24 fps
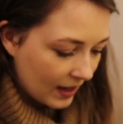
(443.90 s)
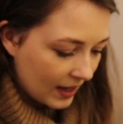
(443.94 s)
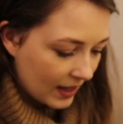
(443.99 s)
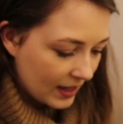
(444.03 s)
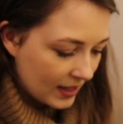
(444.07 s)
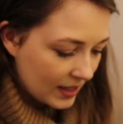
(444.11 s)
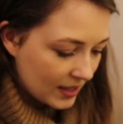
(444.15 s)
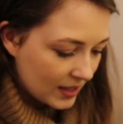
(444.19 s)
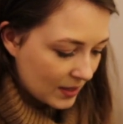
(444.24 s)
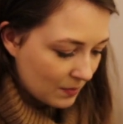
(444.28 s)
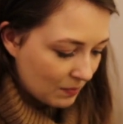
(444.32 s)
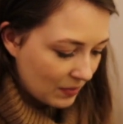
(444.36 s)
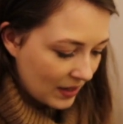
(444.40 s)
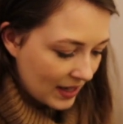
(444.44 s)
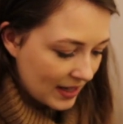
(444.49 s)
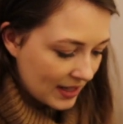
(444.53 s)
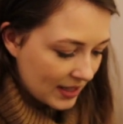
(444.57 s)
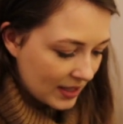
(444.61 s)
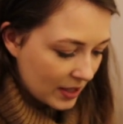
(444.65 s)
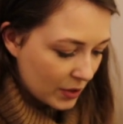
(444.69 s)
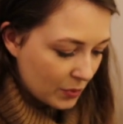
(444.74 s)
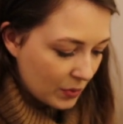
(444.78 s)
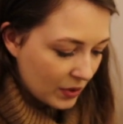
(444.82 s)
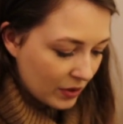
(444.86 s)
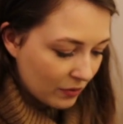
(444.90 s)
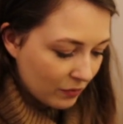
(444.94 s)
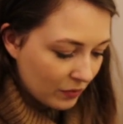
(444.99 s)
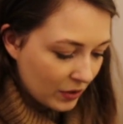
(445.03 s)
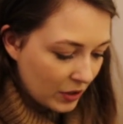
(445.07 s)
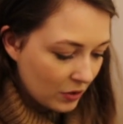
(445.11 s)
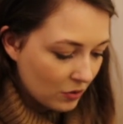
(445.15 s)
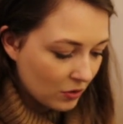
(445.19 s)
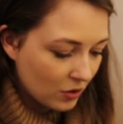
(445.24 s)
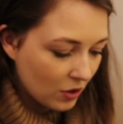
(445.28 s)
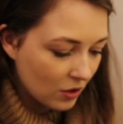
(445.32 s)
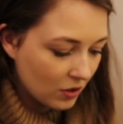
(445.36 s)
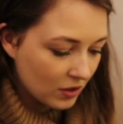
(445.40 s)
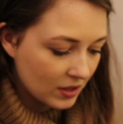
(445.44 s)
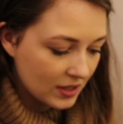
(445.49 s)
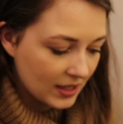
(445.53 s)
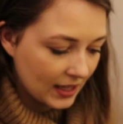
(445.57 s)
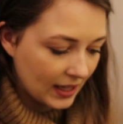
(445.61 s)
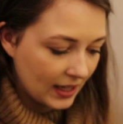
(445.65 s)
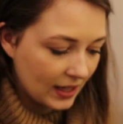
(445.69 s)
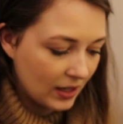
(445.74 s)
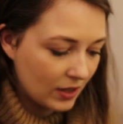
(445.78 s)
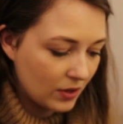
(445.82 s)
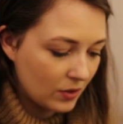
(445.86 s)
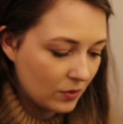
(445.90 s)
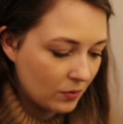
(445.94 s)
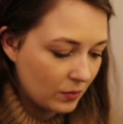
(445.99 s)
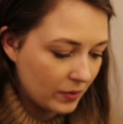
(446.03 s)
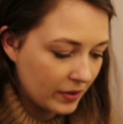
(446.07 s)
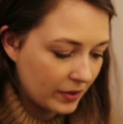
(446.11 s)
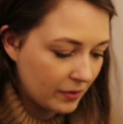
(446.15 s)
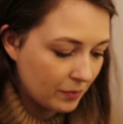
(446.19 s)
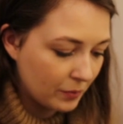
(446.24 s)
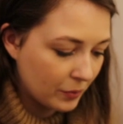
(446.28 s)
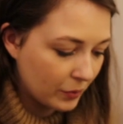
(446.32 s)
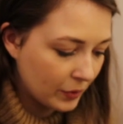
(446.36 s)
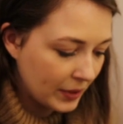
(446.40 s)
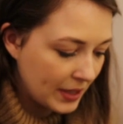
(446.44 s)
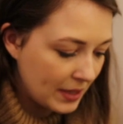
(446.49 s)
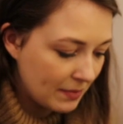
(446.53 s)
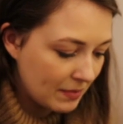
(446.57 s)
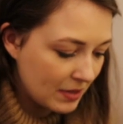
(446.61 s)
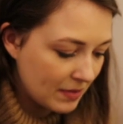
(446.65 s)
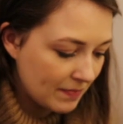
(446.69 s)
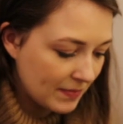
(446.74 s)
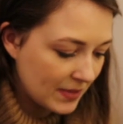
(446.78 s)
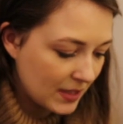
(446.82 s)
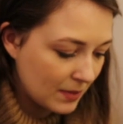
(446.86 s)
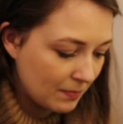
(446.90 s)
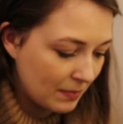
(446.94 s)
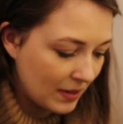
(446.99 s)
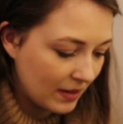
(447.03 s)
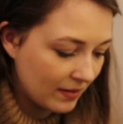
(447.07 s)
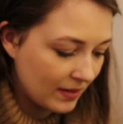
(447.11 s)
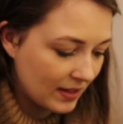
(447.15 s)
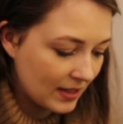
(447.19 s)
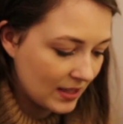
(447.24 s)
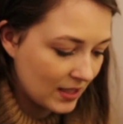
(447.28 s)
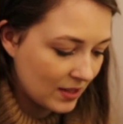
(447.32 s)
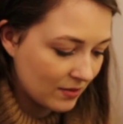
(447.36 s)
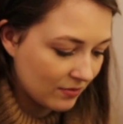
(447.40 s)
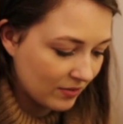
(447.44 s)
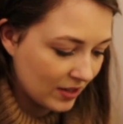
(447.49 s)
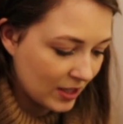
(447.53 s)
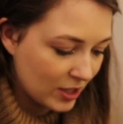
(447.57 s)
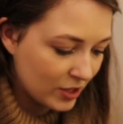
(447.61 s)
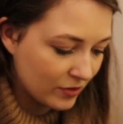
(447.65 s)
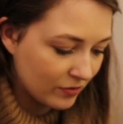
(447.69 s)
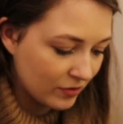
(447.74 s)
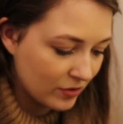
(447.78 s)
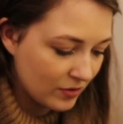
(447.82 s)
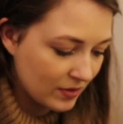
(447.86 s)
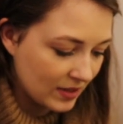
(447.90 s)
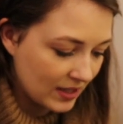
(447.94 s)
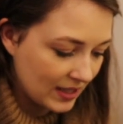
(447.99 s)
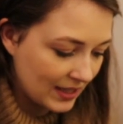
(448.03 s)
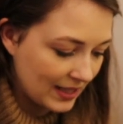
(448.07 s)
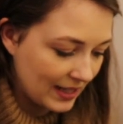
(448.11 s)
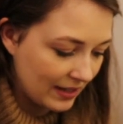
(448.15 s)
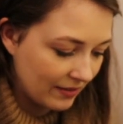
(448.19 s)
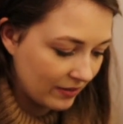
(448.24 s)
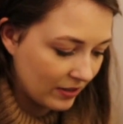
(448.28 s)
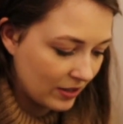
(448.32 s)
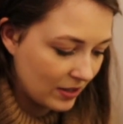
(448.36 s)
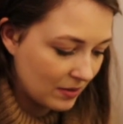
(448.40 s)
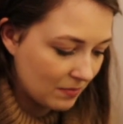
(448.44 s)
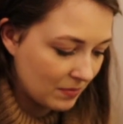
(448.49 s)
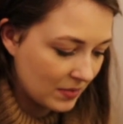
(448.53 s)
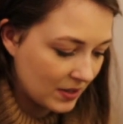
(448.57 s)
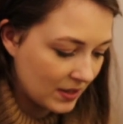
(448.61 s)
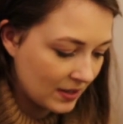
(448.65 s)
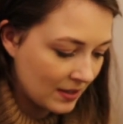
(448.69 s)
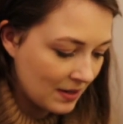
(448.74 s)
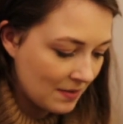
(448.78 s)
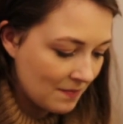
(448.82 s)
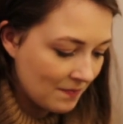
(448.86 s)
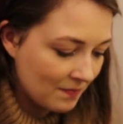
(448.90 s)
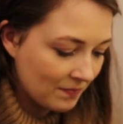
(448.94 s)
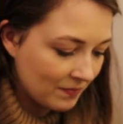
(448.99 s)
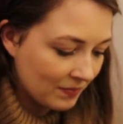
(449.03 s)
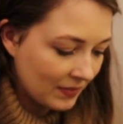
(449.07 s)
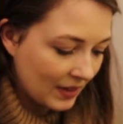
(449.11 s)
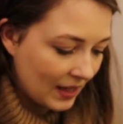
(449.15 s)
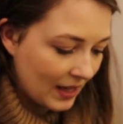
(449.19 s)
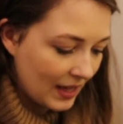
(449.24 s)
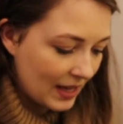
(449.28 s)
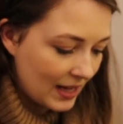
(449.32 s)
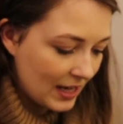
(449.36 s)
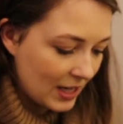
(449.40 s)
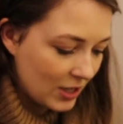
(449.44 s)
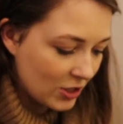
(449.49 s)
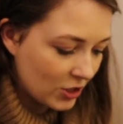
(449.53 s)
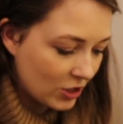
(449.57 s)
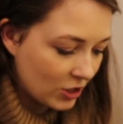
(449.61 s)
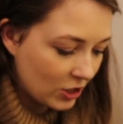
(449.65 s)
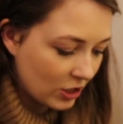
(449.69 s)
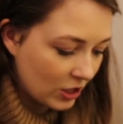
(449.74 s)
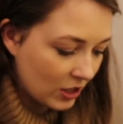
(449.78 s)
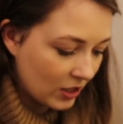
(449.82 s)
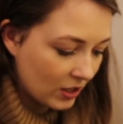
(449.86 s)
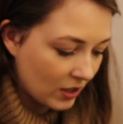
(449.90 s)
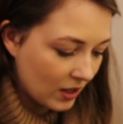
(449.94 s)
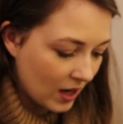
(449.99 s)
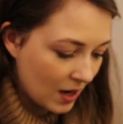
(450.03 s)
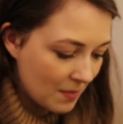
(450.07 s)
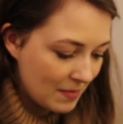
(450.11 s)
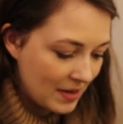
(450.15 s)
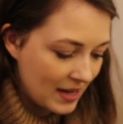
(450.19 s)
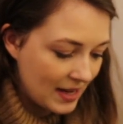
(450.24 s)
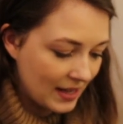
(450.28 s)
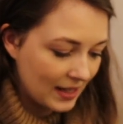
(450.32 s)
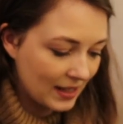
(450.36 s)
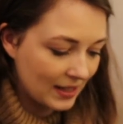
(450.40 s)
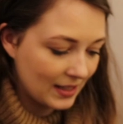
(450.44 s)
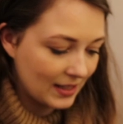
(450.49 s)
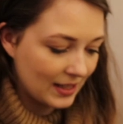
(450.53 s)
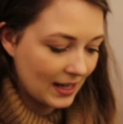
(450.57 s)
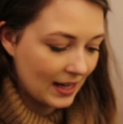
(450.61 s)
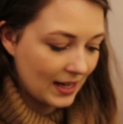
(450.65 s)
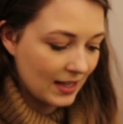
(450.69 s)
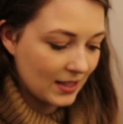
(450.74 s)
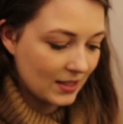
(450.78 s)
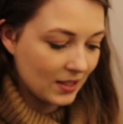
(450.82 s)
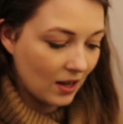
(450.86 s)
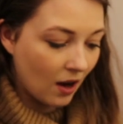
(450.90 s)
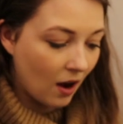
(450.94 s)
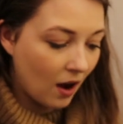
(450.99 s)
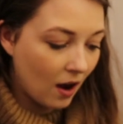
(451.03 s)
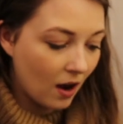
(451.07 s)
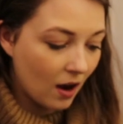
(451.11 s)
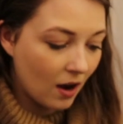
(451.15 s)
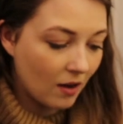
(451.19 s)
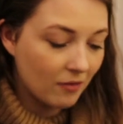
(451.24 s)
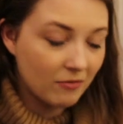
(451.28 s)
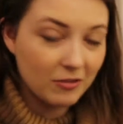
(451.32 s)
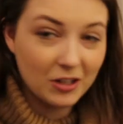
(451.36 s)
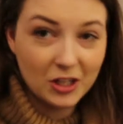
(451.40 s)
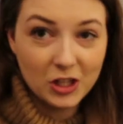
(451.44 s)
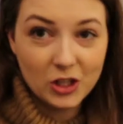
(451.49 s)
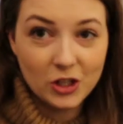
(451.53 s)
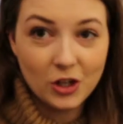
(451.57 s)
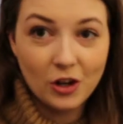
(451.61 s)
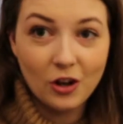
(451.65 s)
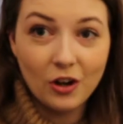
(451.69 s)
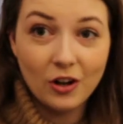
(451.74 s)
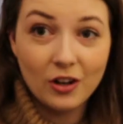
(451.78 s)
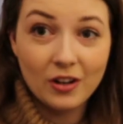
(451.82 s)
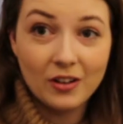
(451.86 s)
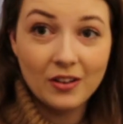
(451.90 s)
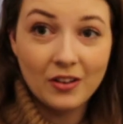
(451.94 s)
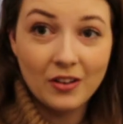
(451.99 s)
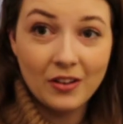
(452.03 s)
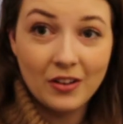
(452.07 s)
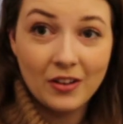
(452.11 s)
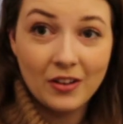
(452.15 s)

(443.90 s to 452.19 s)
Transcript: it's blended with a real cocktail with premium spirits, fresh fruit and syrups. Each gummy contains half a shot